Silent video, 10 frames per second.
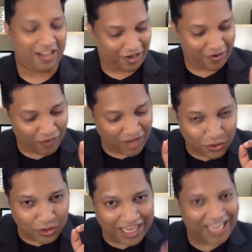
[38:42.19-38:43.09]
Okay, once
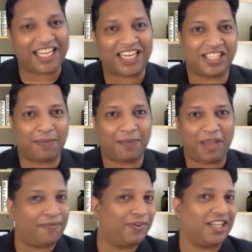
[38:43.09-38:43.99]
you take that step,
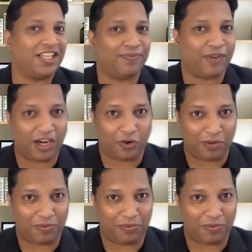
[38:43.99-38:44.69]
everything is figure outable.